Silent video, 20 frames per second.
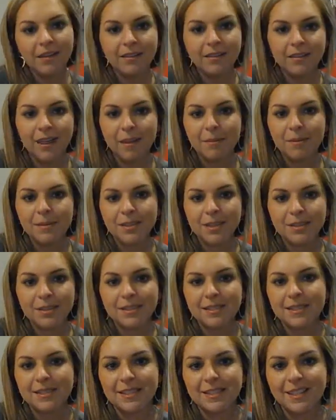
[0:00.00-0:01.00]

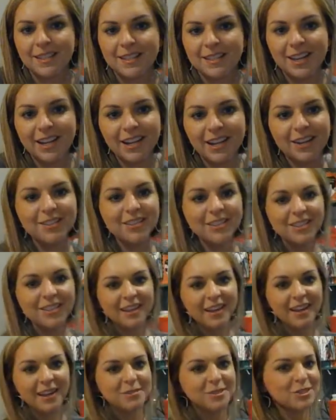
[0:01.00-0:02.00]
Amazon's easy to
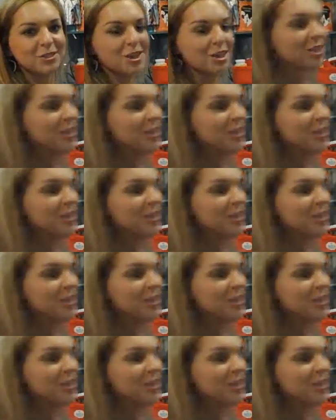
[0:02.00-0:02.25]
come straight to